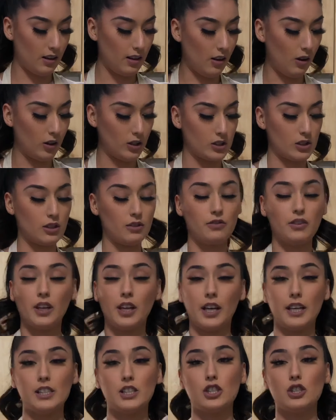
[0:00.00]
also if you
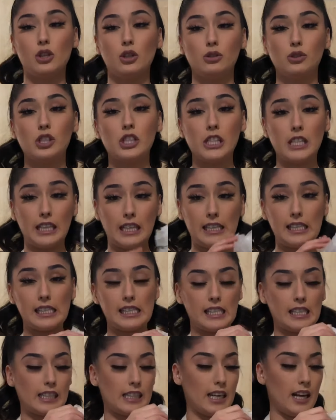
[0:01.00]
guys know chile
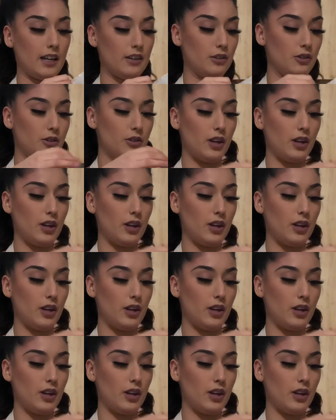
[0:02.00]
serrano,